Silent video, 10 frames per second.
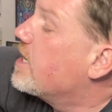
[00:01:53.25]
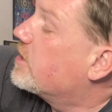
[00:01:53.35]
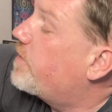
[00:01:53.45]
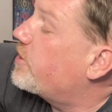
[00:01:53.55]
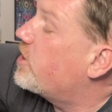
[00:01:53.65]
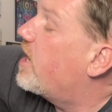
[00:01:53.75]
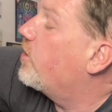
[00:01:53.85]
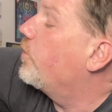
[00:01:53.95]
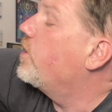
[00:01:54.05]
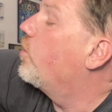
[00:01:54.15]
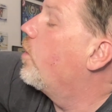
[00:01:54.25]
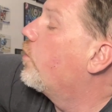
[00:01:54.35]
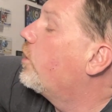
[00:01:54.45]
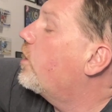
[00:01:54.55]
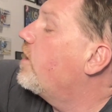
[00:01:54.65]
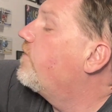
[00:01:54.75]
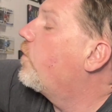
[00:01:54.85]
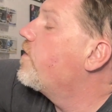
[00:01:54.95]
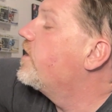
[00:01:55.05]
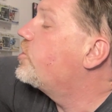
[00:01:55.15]
Especially now that we know what we're looking
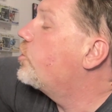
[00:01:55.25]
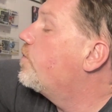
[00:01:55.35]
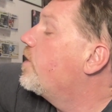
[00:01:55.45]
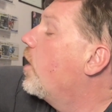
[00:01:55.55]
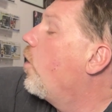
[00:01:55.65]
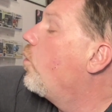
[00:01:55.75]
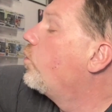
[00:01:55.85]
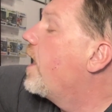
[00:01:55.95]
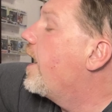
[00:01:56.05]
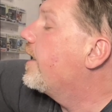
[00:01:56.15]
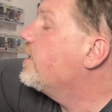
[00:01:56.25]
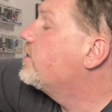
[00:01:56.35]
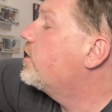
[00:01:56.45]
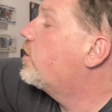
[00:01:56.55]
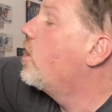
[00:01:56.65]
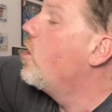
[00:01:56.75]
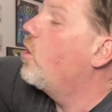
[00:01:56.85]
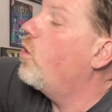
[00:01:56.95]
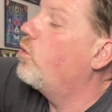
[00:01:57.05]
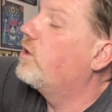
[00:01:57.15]
for, this should be a whole lot easier, a
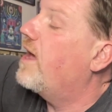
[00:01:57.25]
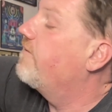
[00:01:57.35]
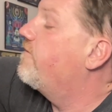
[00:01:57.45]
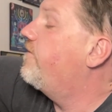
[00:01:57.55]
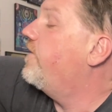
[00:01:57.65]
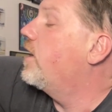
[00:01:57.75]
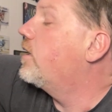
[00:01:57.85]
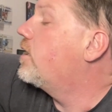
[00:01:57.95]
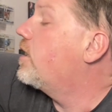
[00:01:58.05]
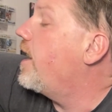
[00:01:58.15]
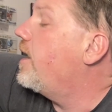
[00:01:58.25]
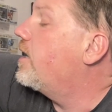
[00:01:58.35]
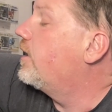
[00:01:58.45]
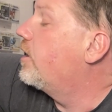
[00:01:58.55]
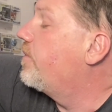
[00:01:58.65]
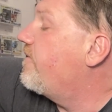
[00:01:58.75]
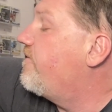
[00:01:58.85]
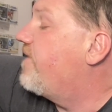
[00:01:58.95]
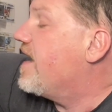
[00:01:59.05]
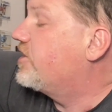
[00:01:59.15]
whole lot funner, and a little bit
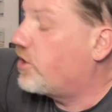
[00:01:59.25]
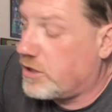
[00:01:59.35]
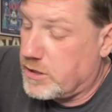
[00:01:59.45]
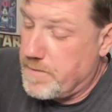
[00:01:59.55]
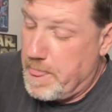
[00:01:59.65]
faster.